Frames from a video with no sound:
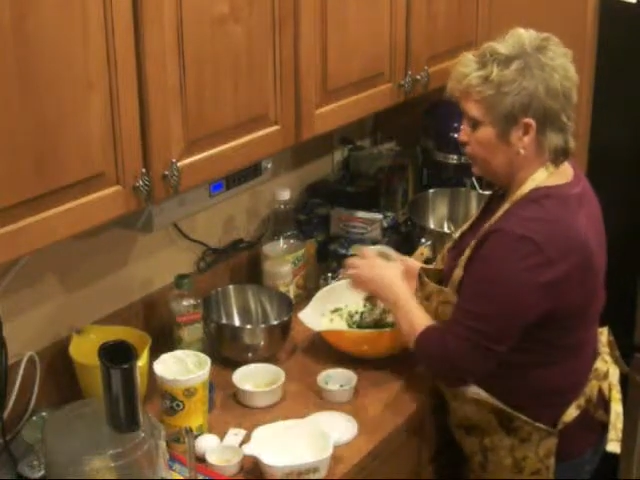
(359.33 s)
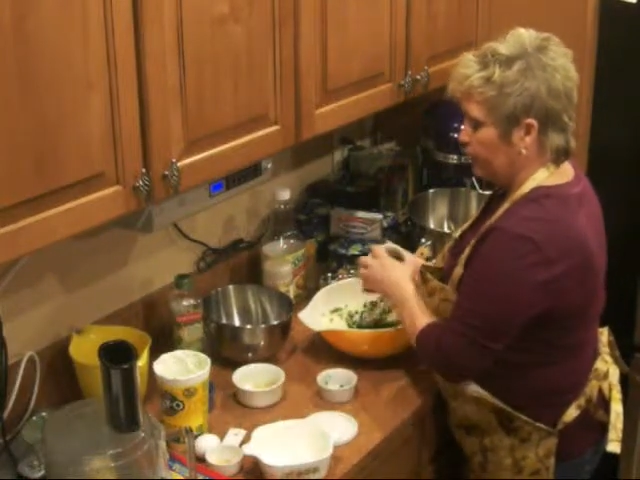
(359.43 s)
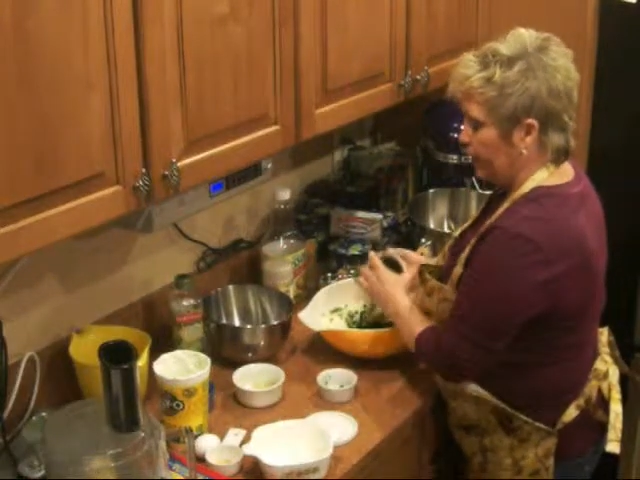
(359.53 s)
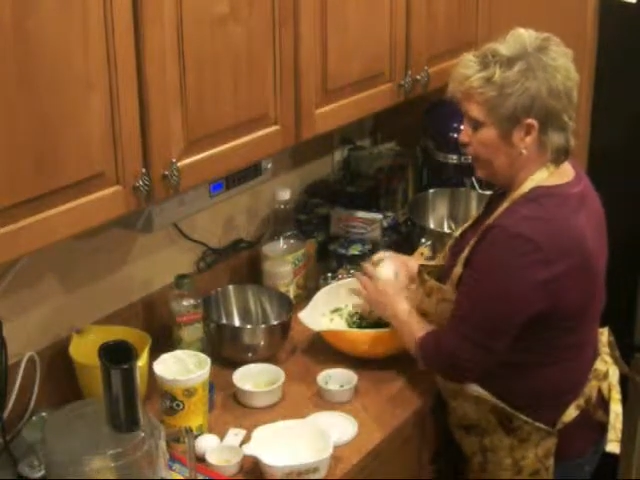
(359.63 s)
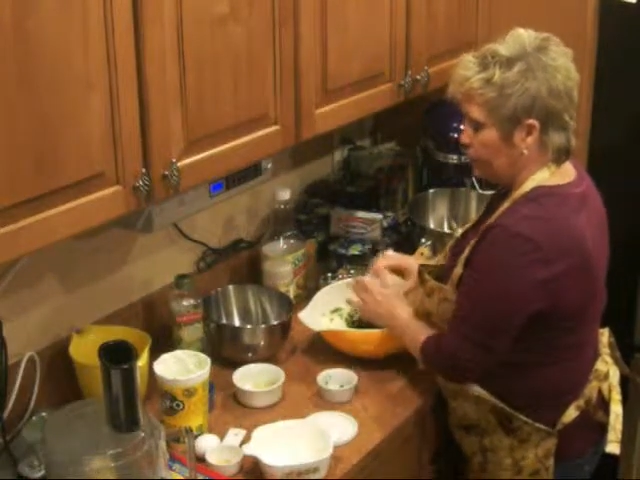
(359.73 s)

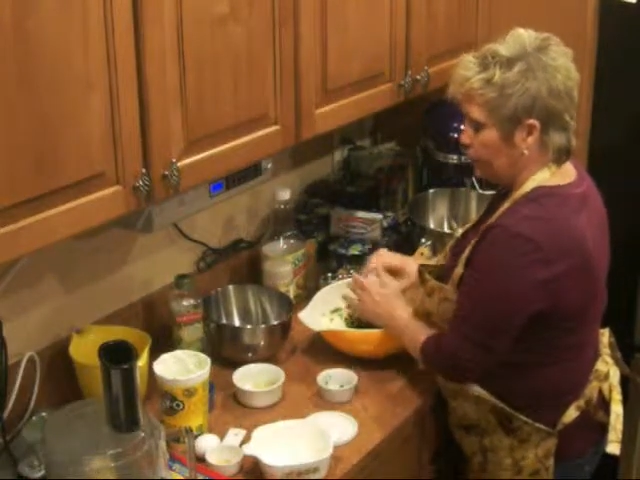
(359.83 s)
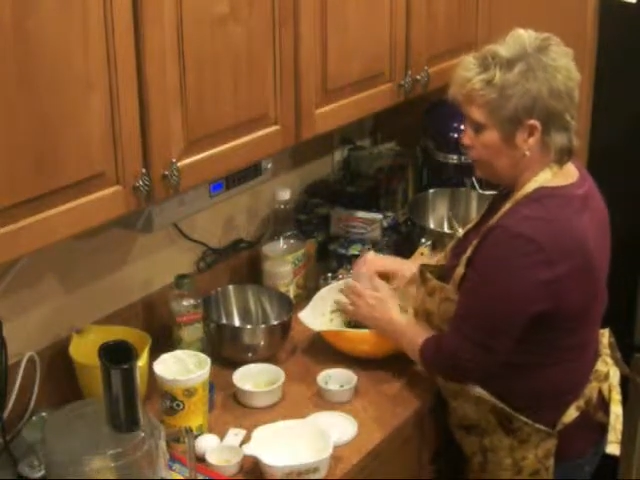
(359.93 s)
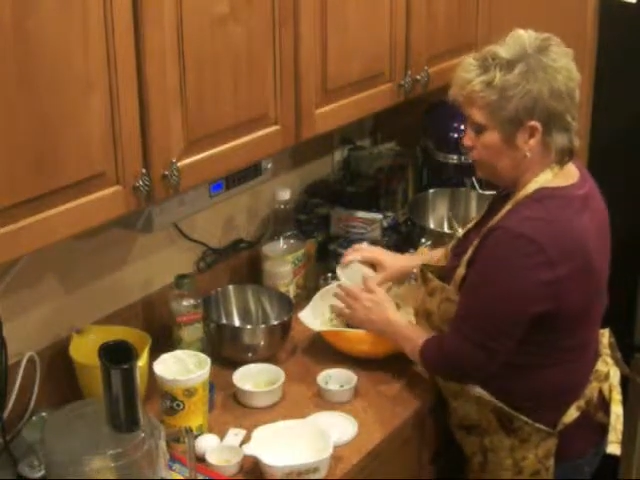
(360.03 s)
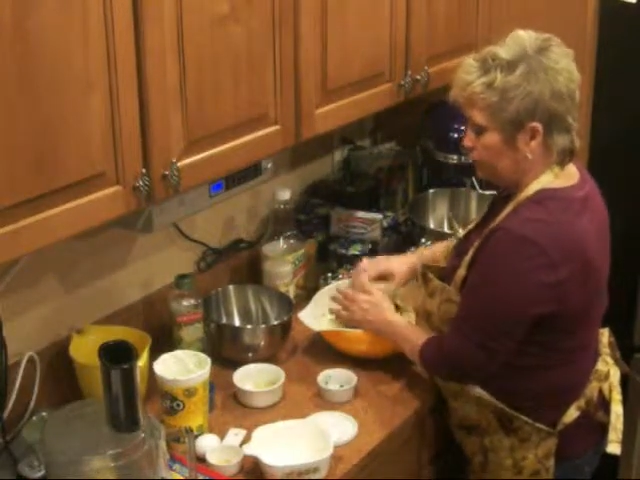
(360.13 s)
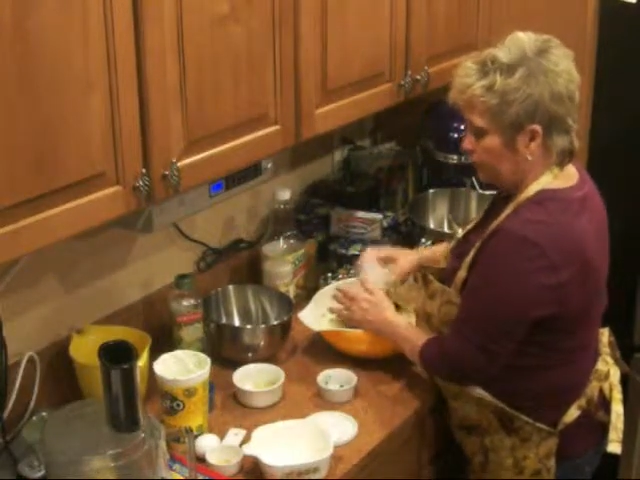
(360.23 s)

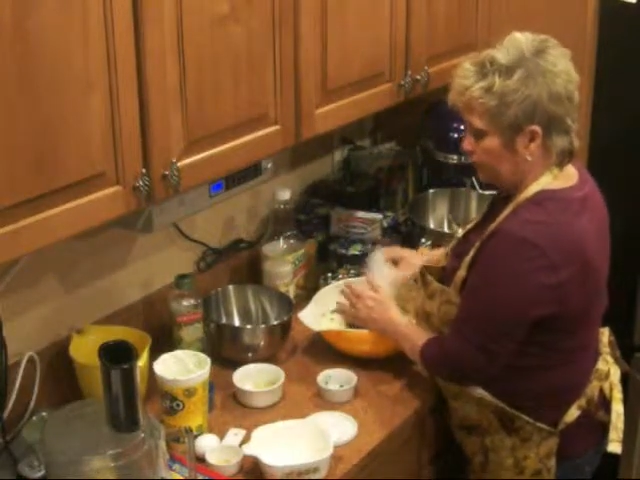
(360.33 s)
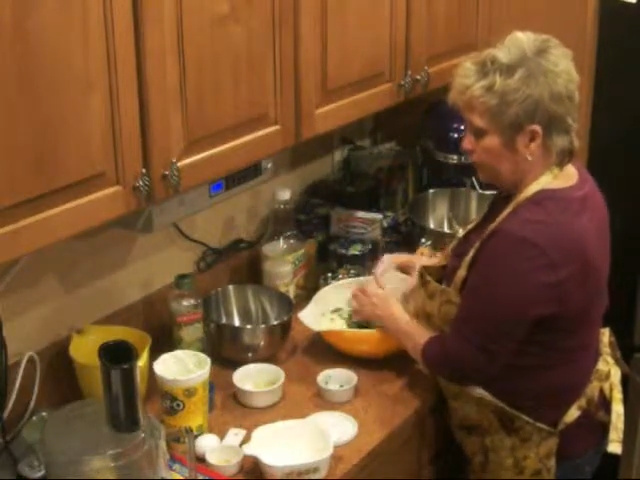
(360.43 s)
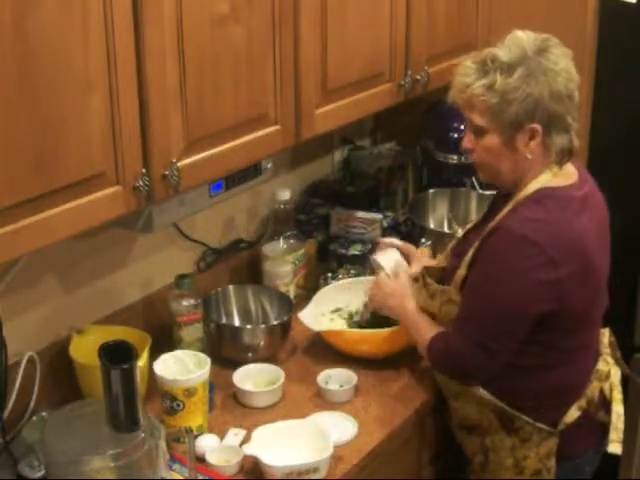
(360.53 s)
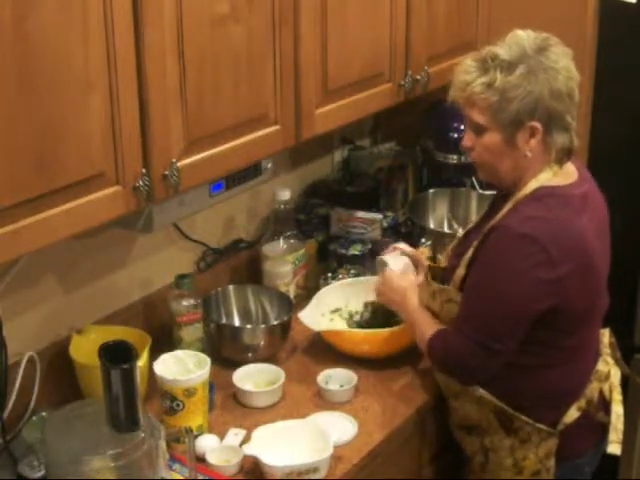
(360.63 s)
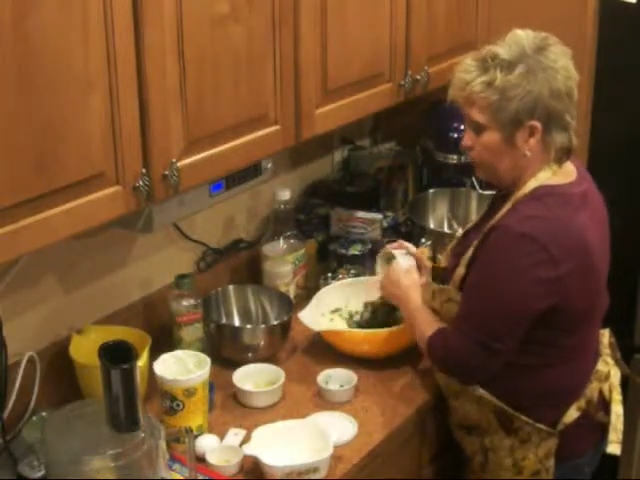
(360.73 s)
basil
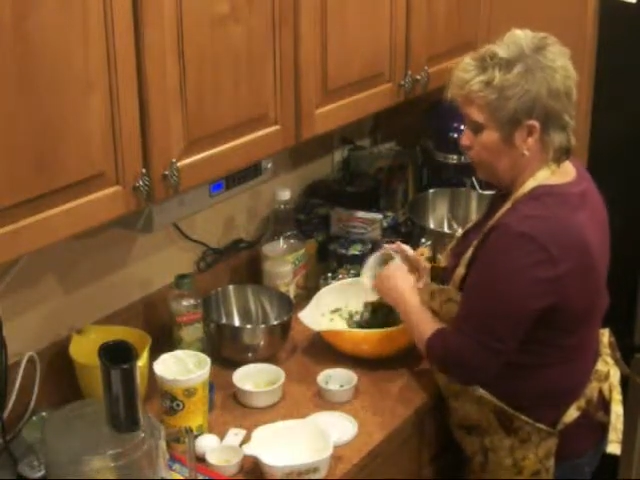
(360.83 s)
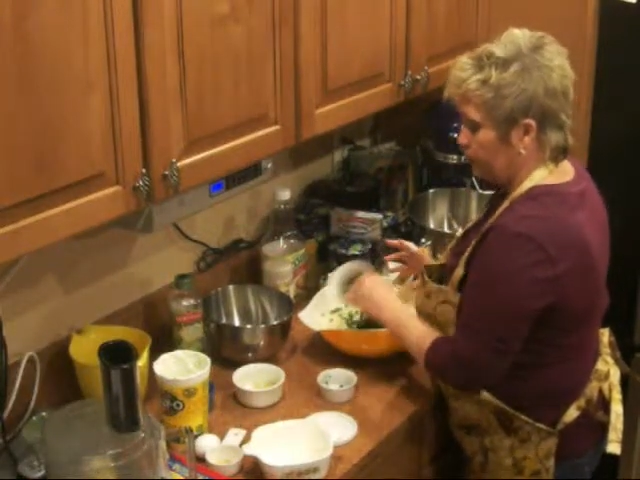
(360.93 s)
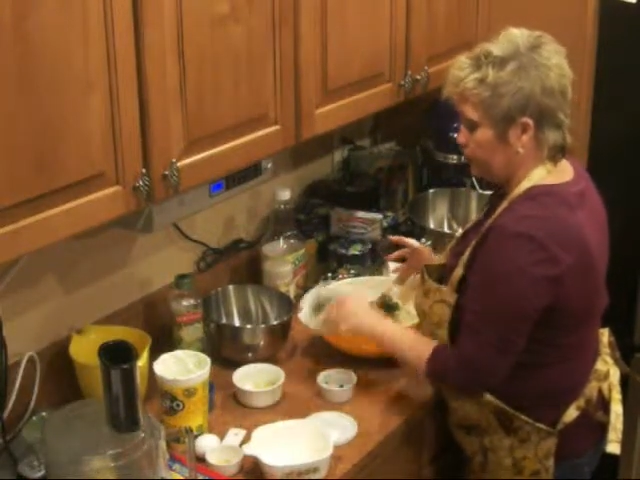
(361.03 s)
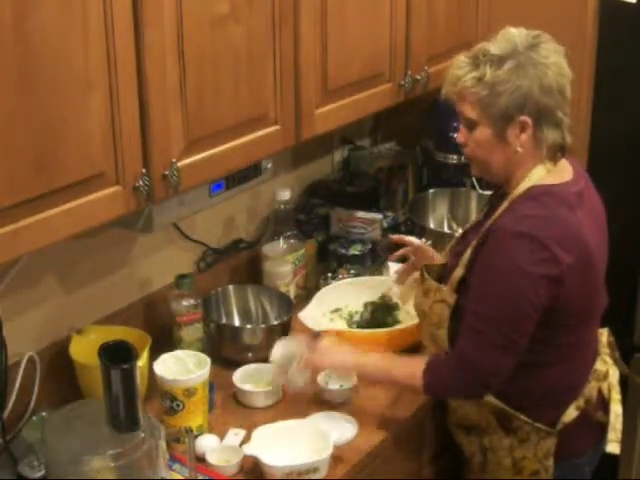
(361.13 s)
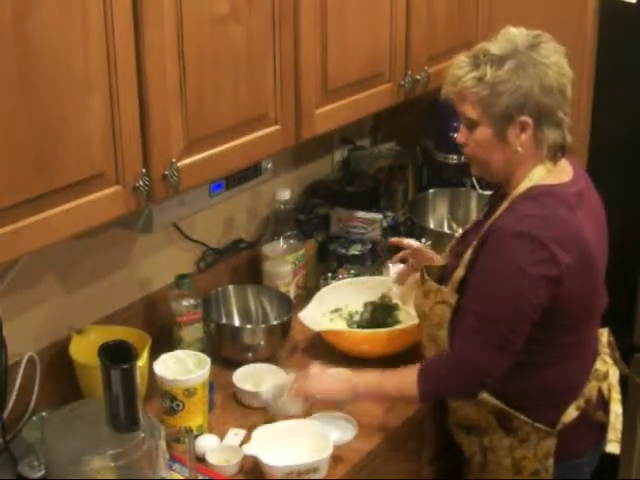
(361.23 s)
that we
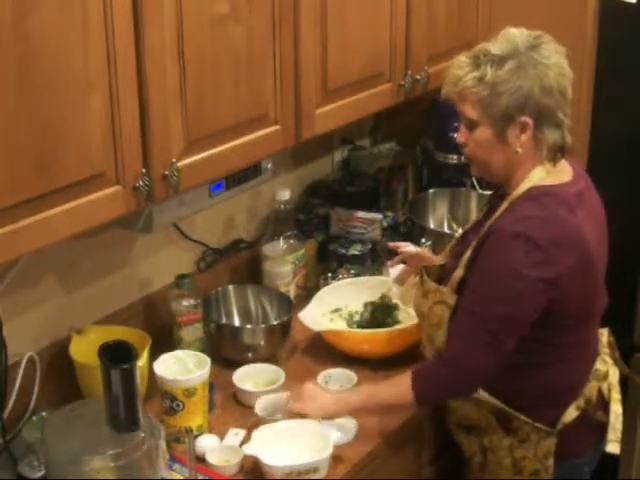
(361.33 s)
chopped,